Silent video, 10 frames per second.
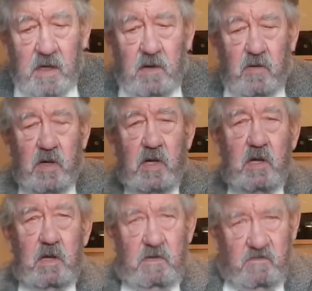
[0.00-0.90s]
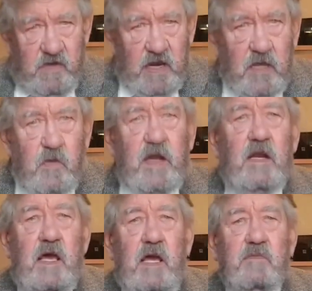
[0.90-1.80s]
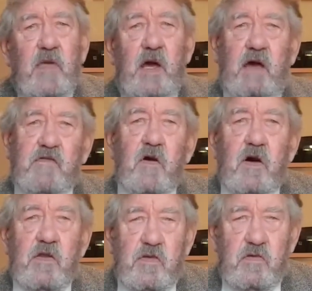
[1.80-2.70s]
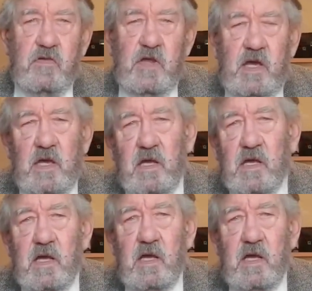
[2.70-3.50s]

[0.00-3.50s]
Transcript: Now, very quickly, I've gone through the